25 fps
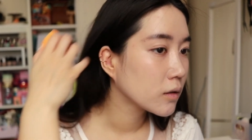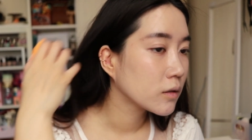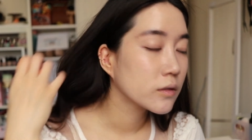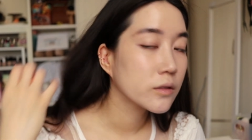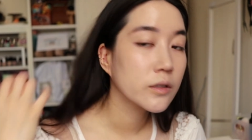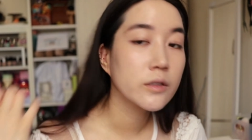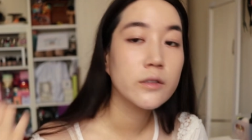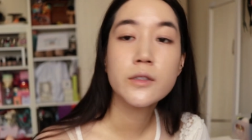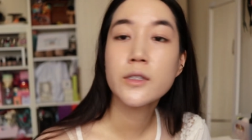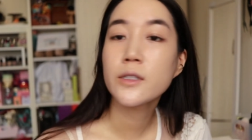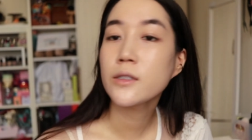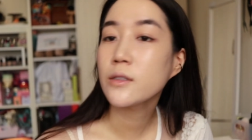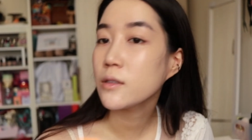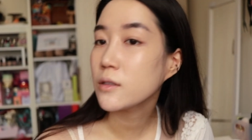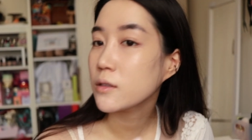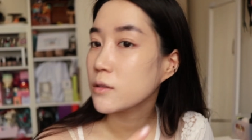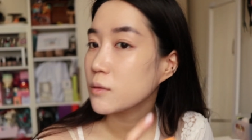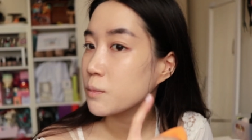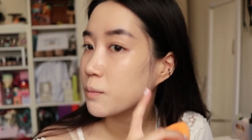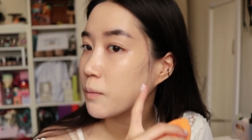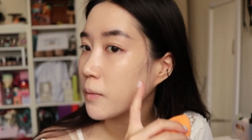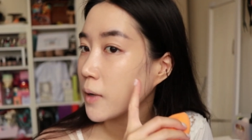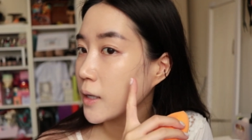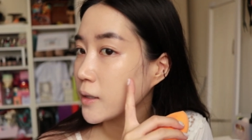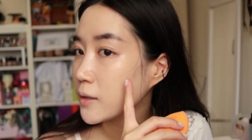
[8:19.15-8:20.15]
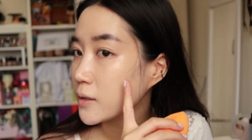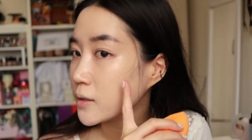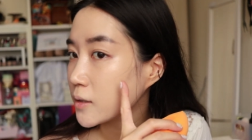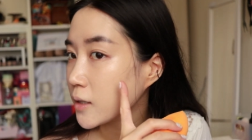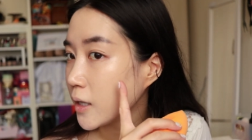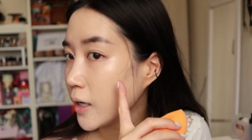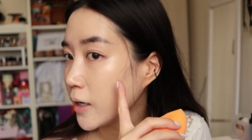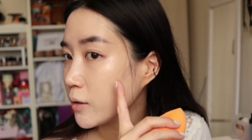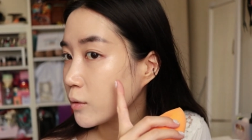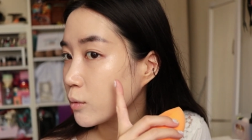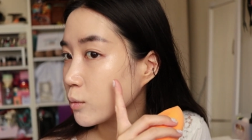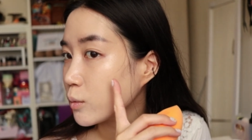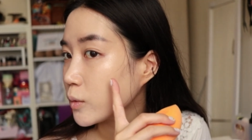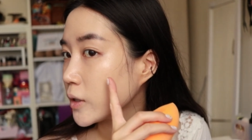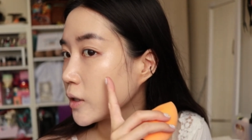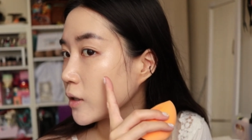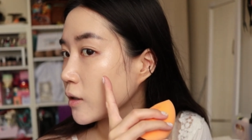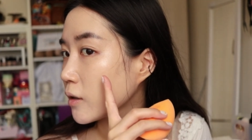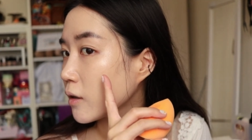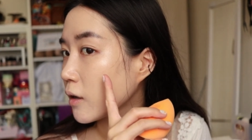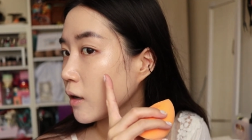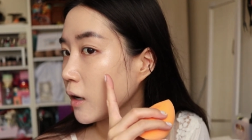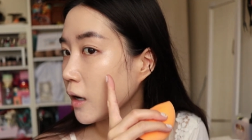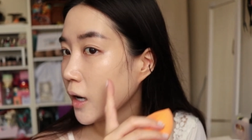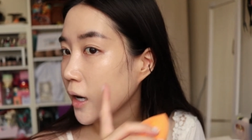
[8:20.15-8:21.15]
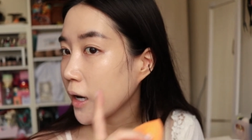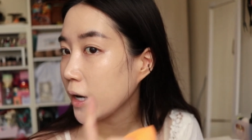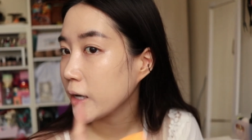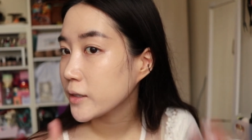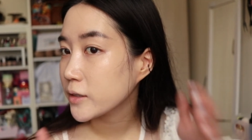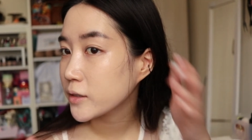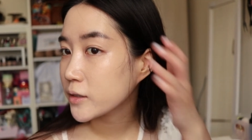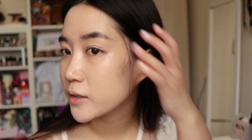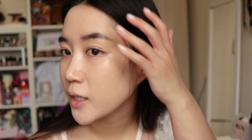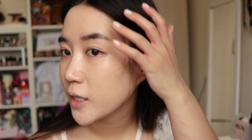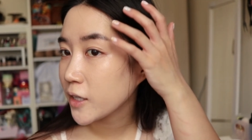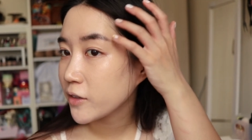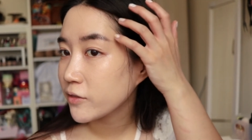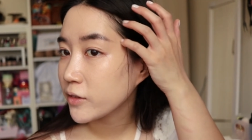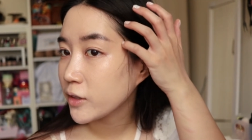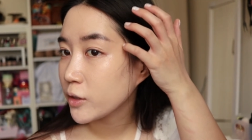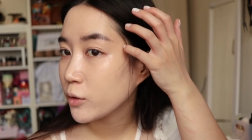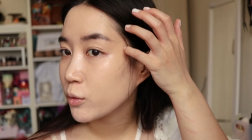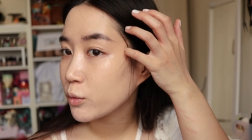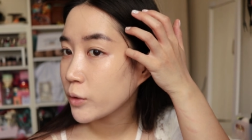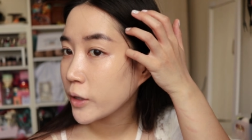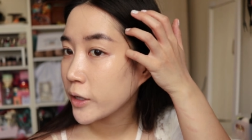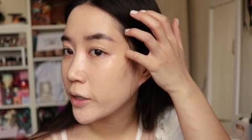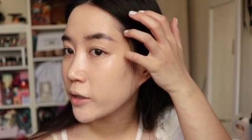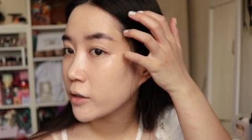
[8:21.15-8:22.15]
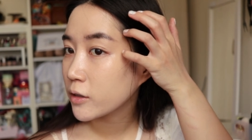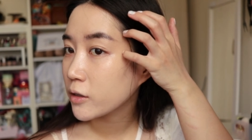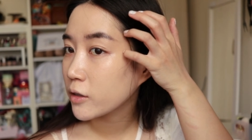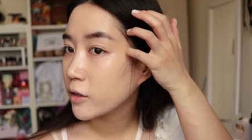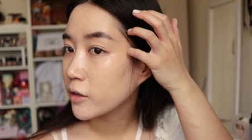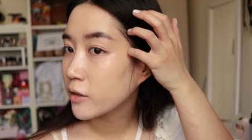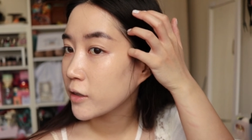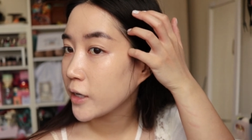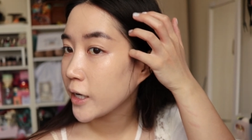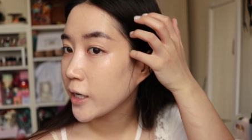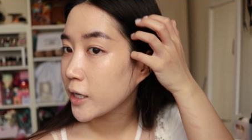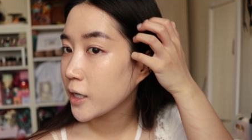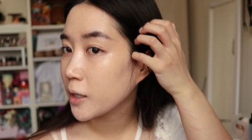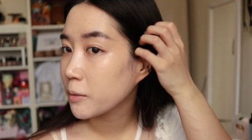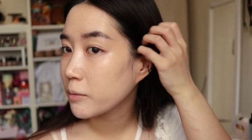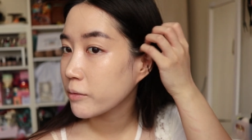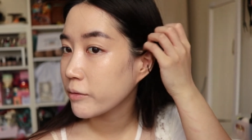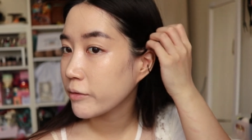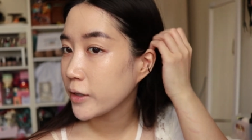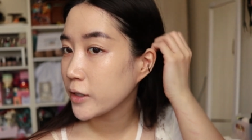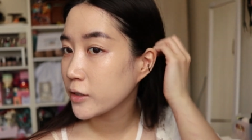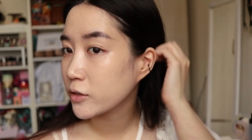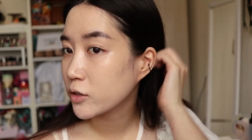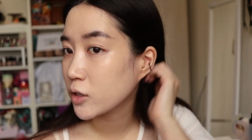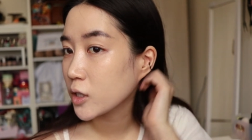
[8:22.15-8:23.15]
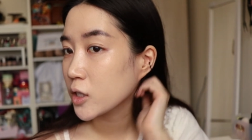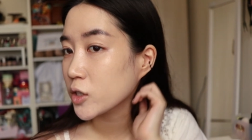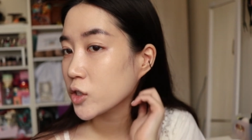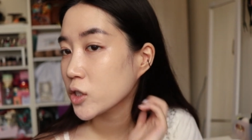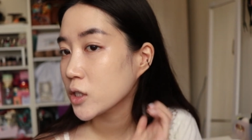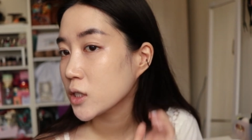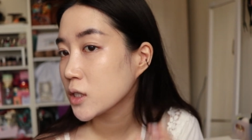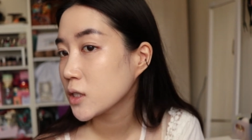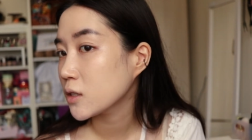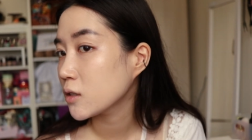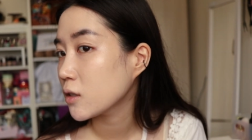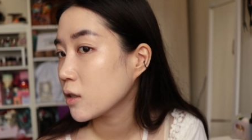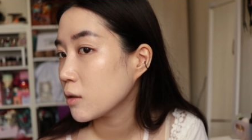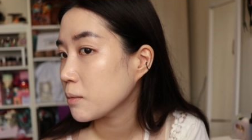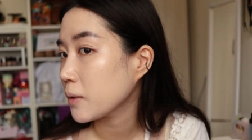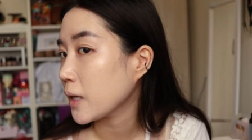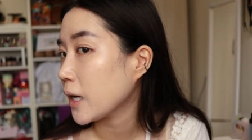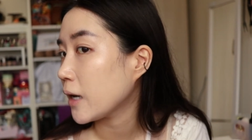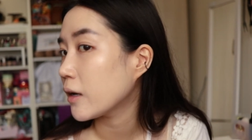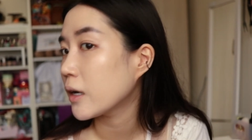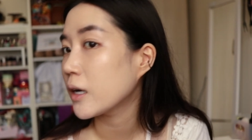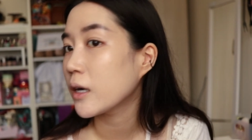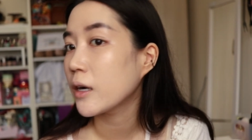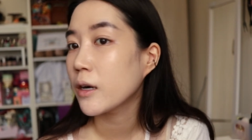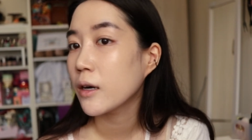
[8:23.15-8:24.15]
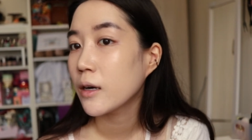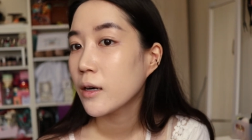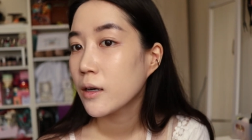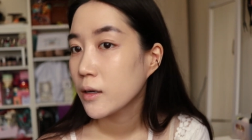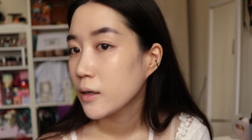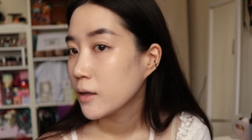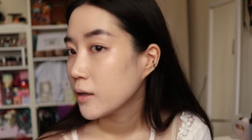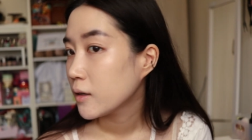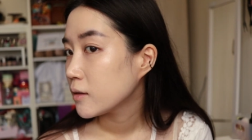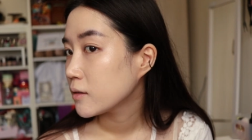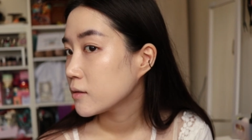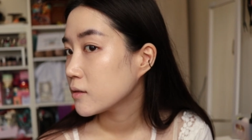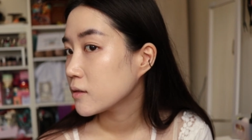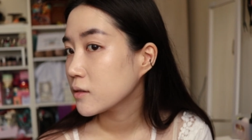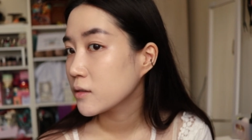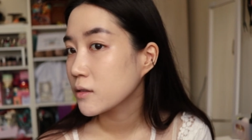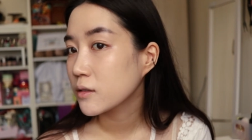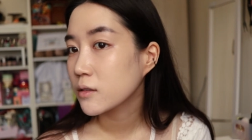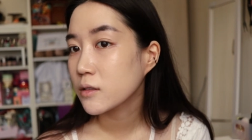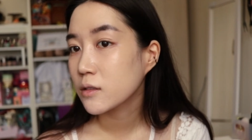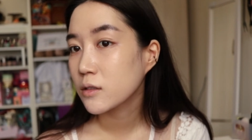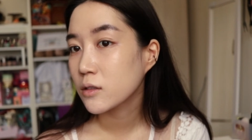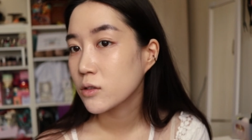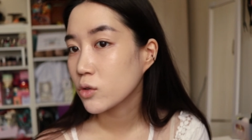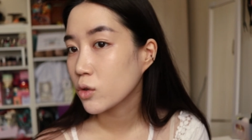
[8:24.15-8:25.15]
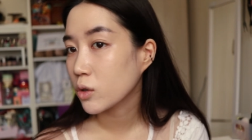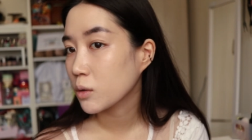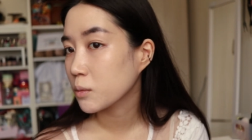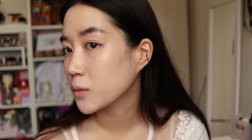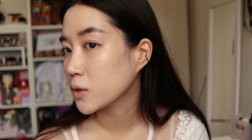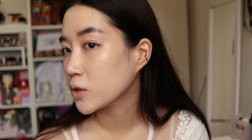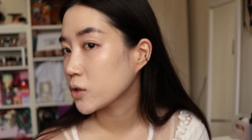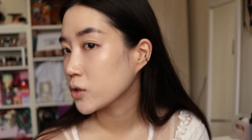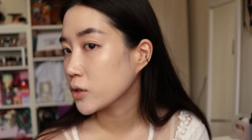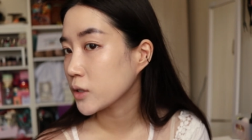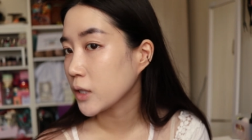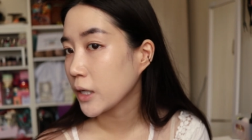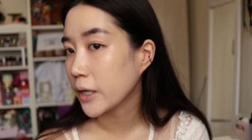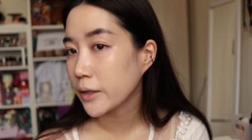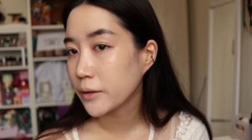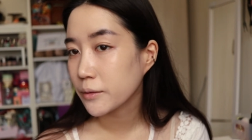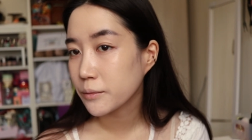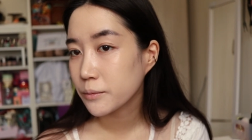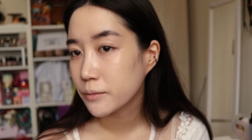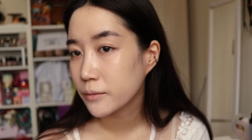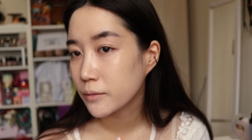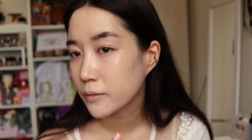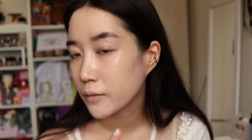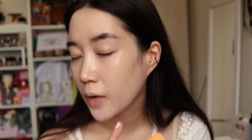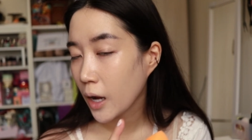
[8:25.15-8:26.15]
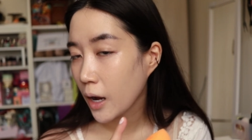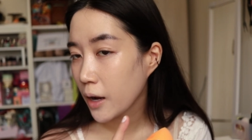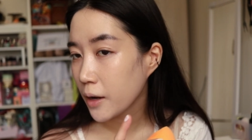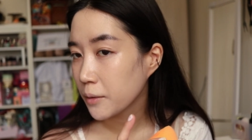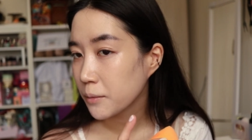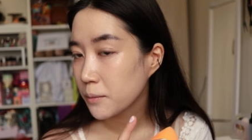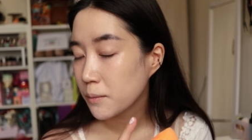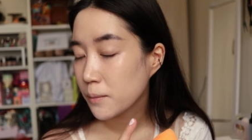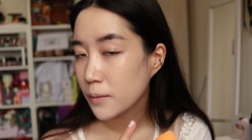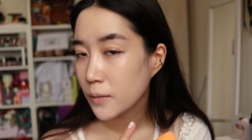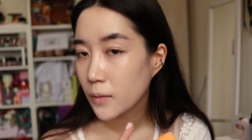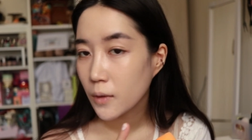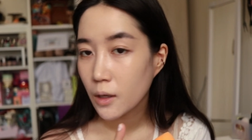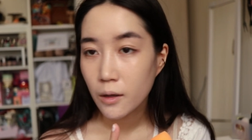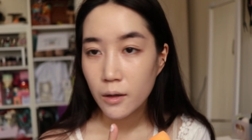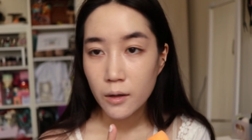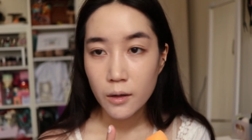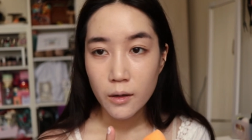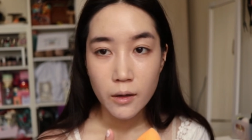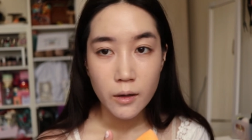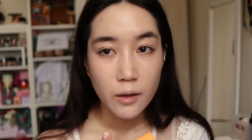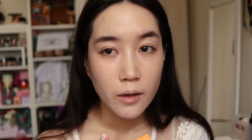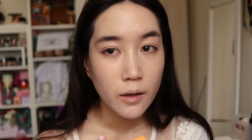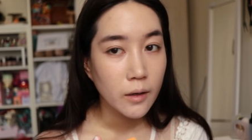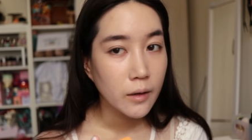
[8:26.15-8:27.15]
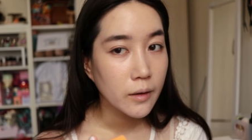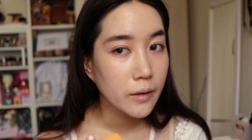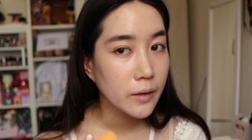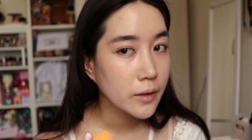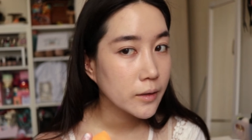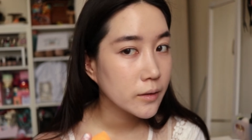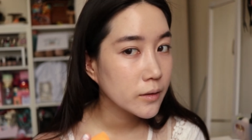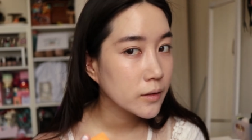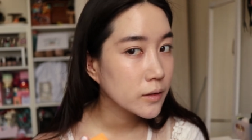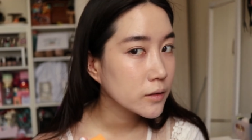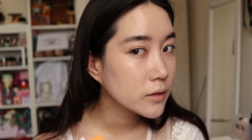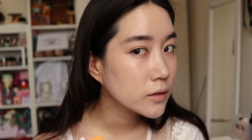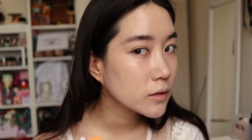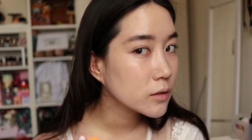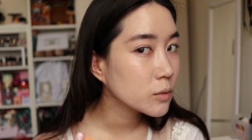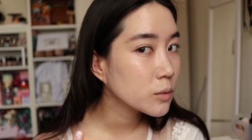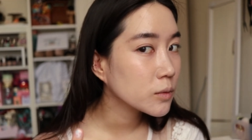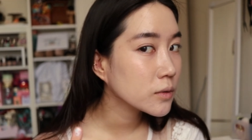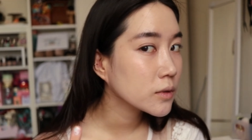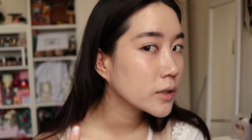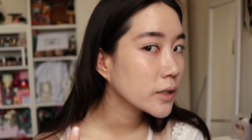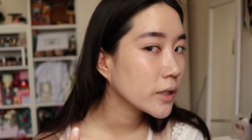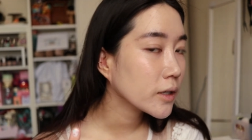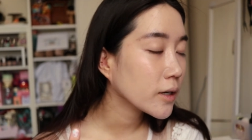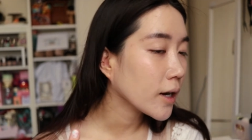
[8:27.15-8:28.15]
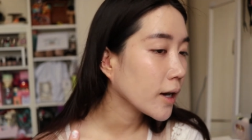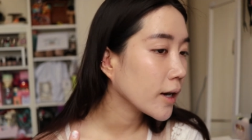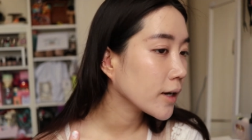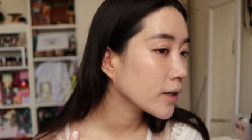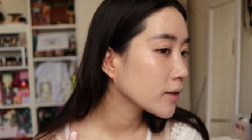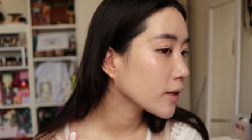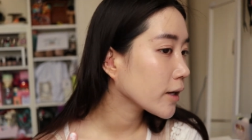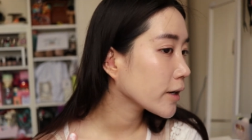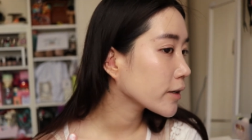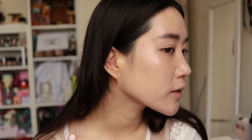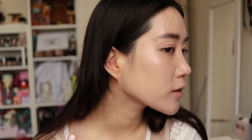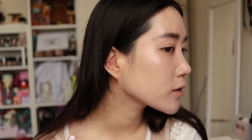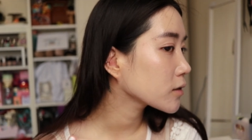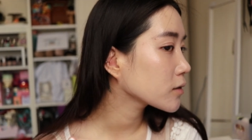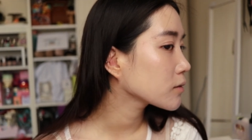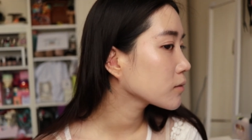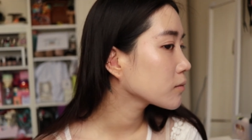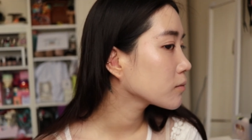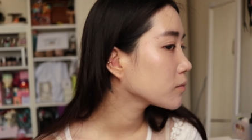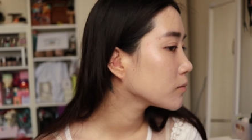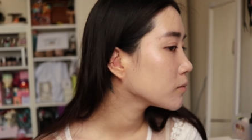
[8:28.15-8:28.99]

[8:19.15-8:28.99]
so this is my side where I just have the regular makeup Face Cushion, no powder. This is the normal shine okay? And this is with the highlighter.